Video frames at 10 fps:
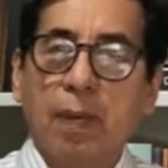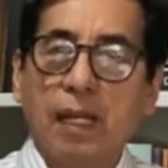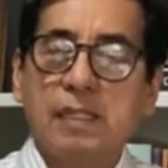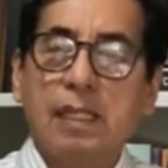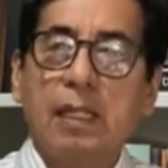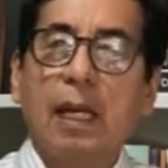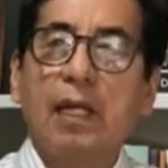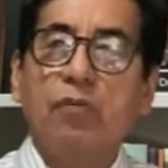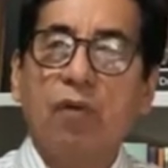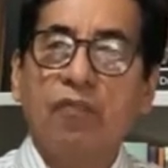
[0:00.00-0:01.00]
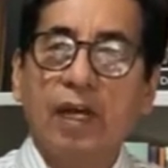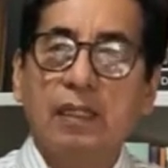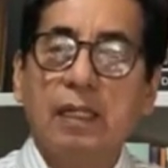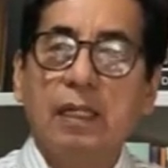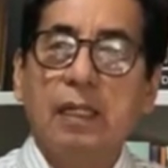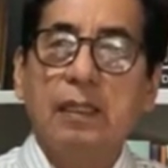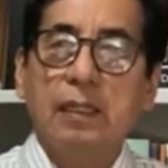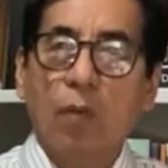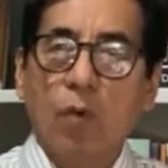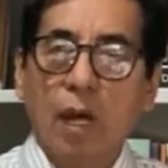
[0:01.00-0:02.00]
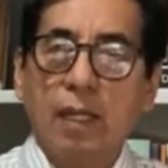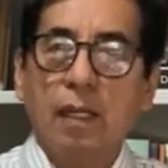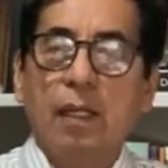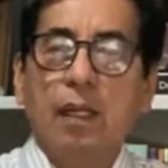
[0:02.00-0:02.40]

place and to affect the way